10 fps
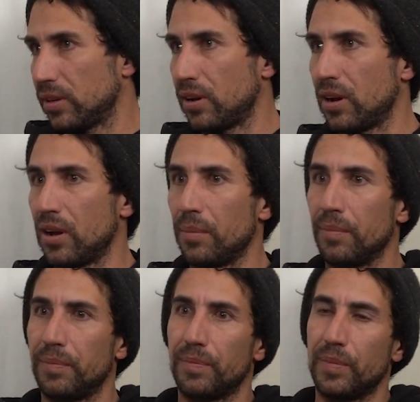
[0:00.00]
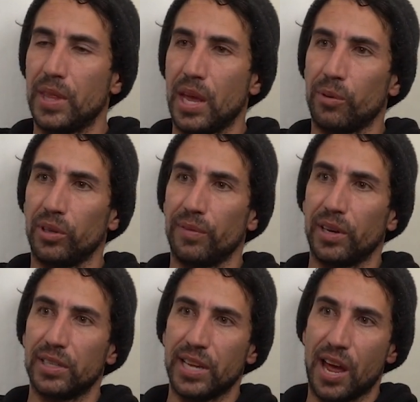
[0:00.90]
They were
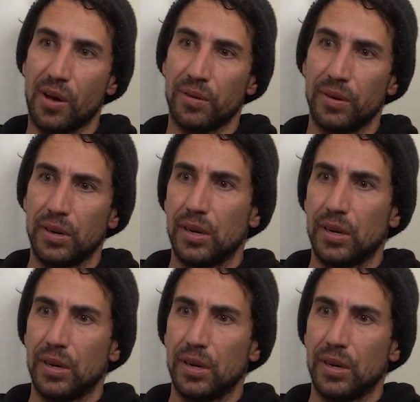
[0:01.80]
living in town.